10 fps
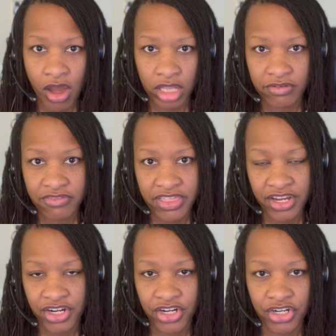all of
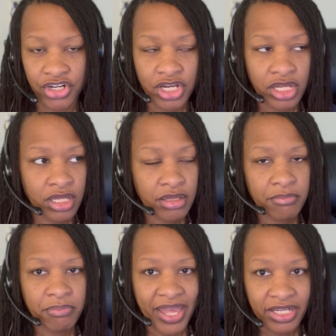their
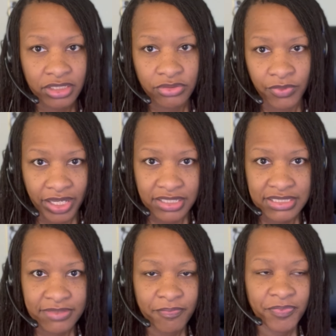bank rates.